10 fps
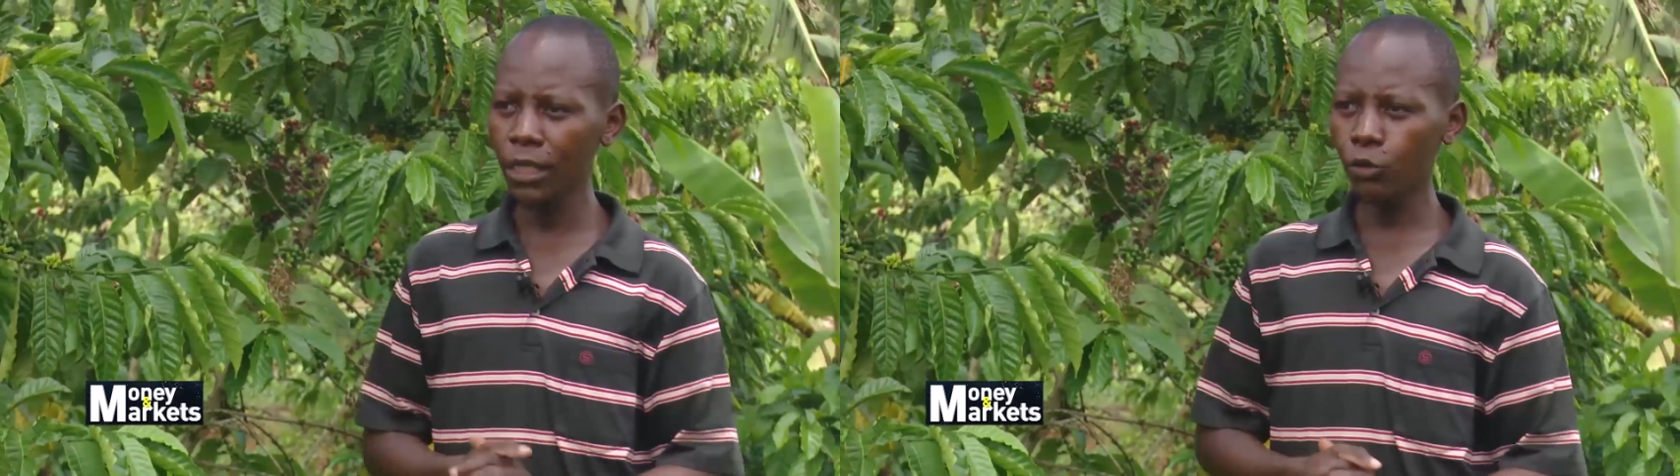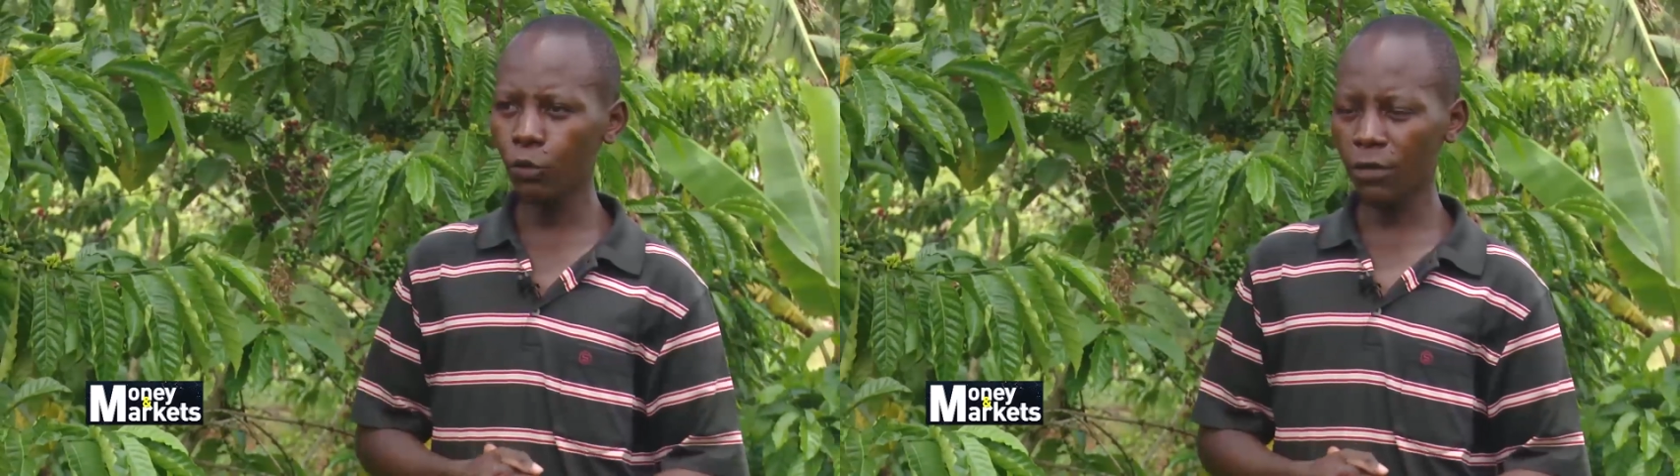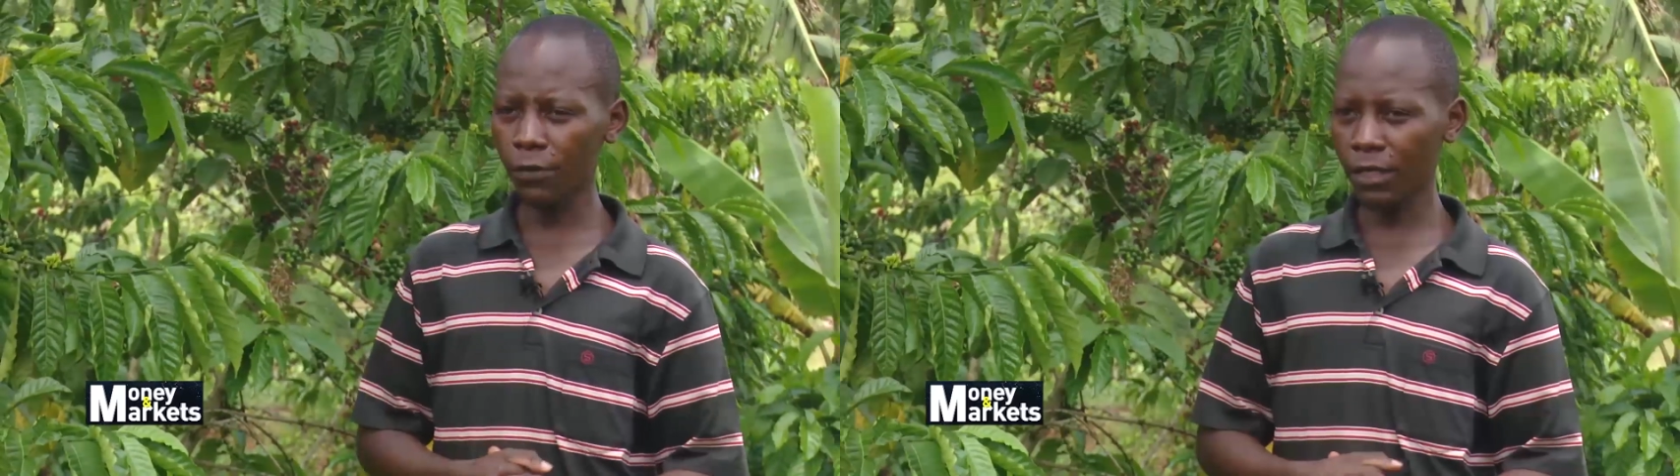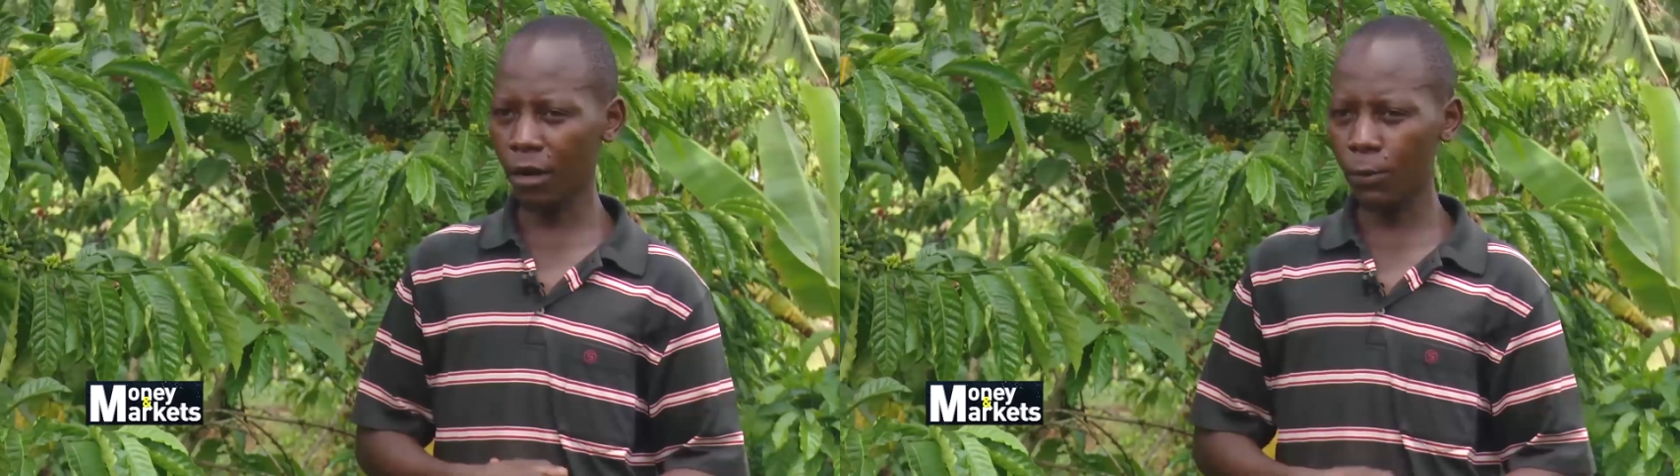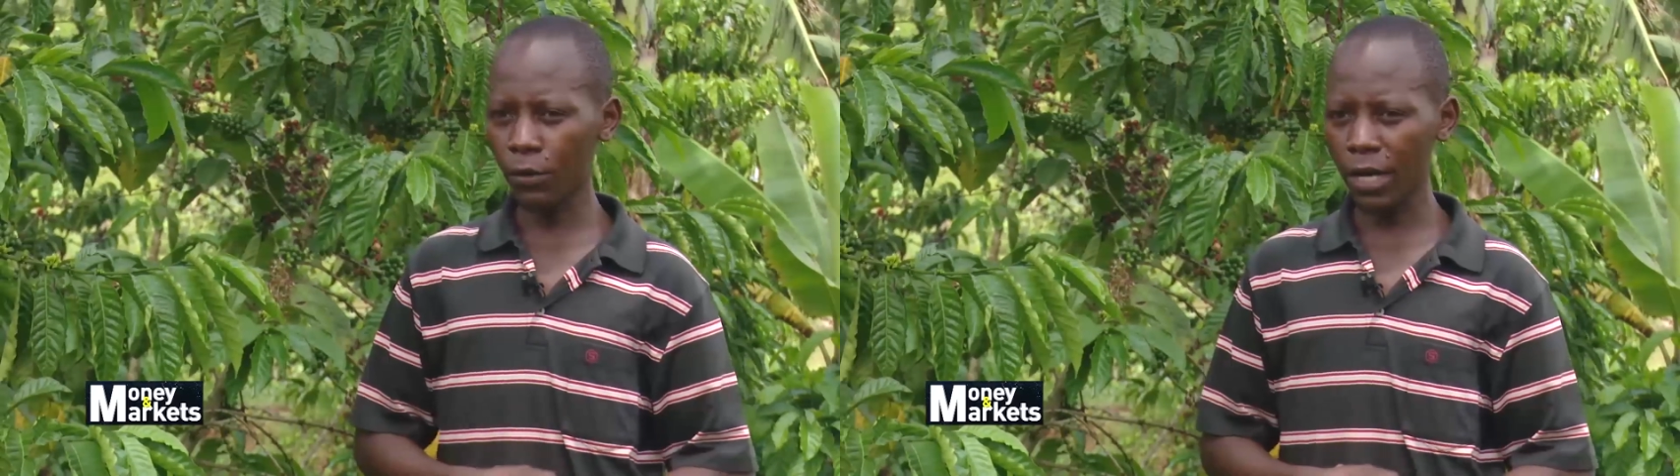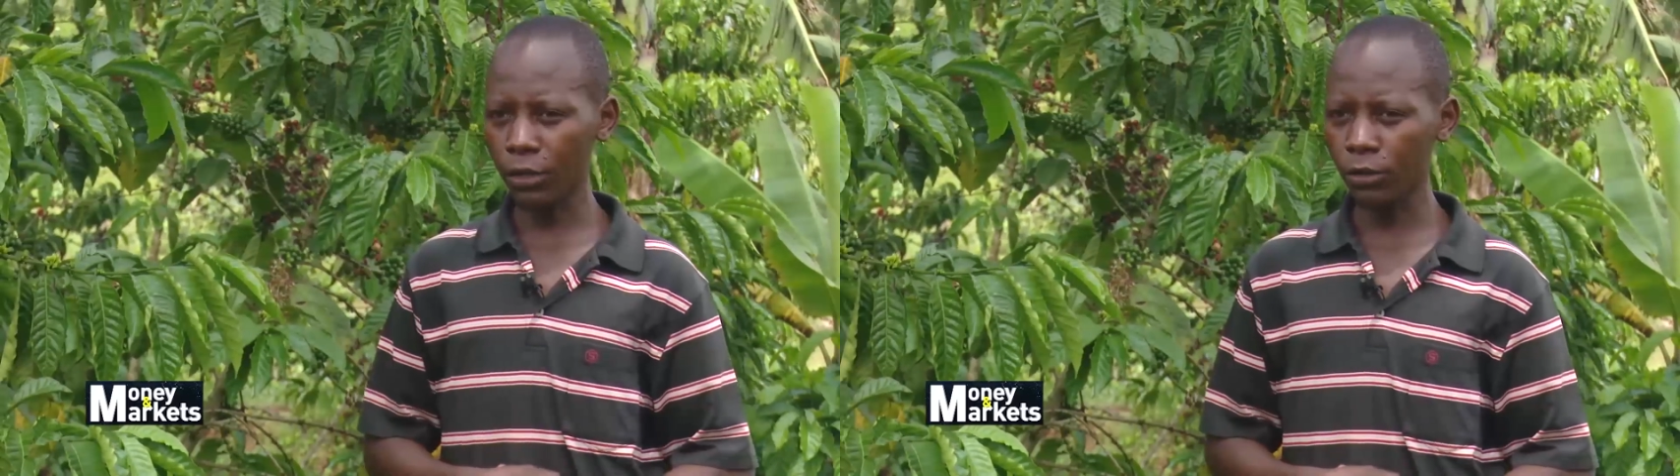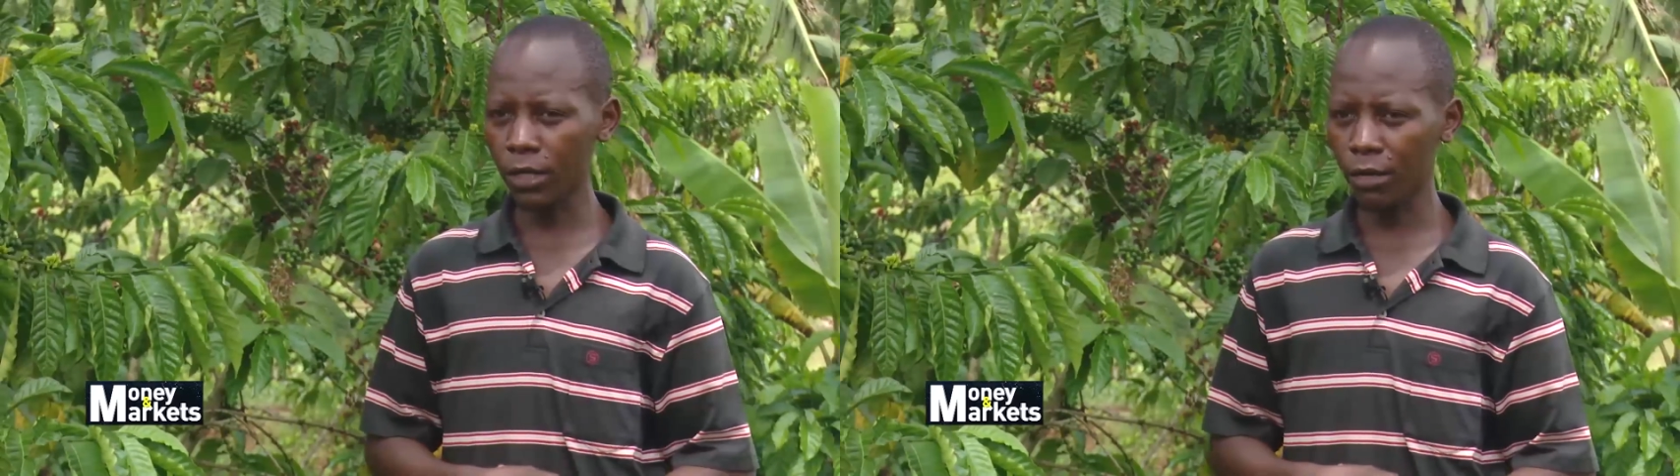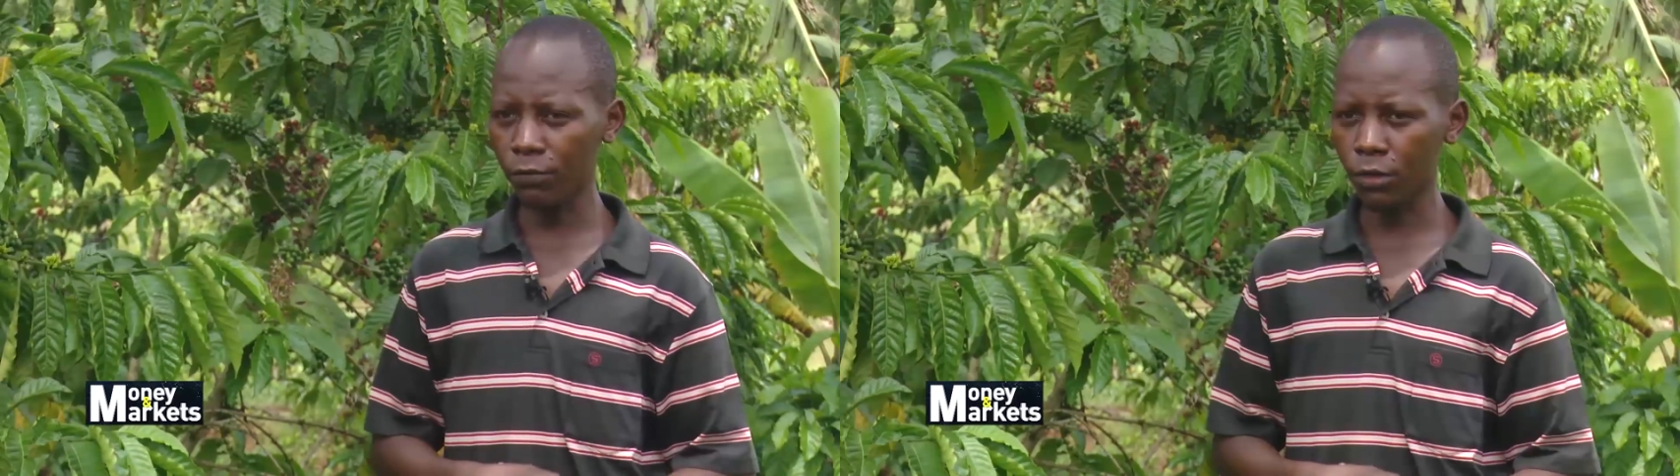it would affect our production
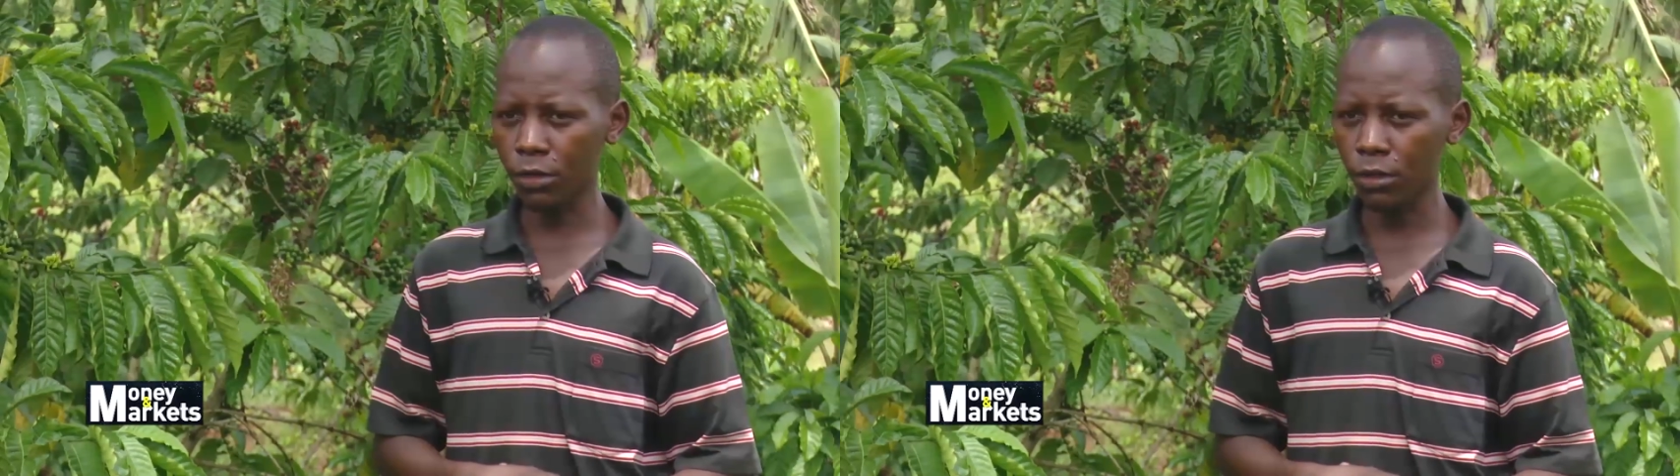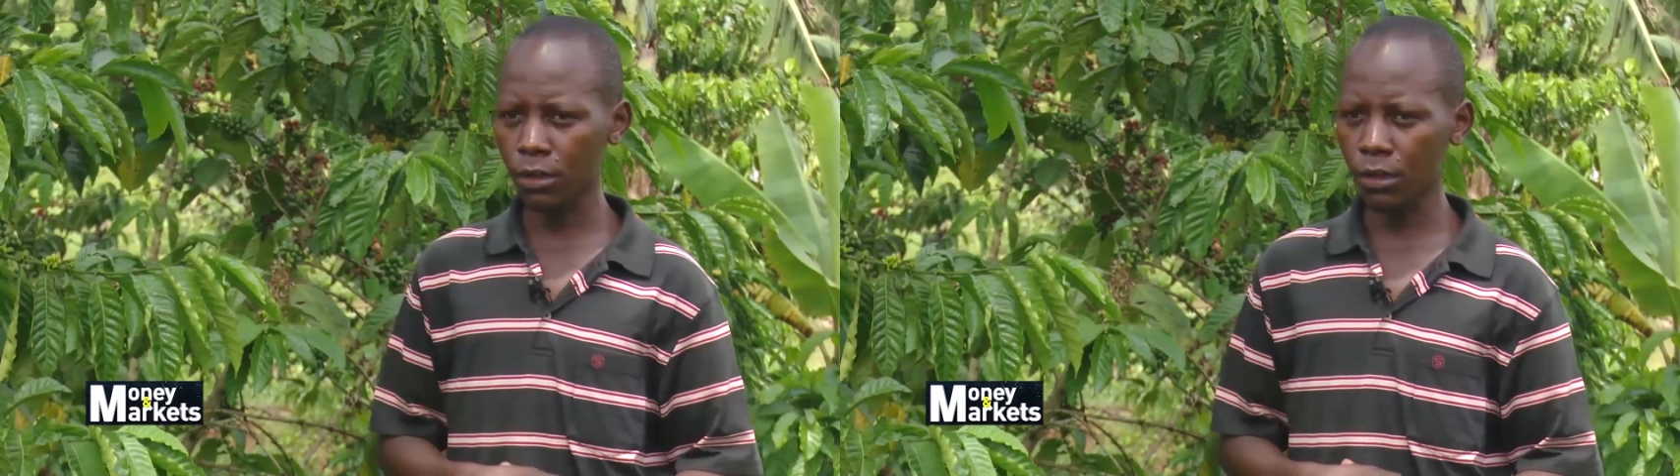levels,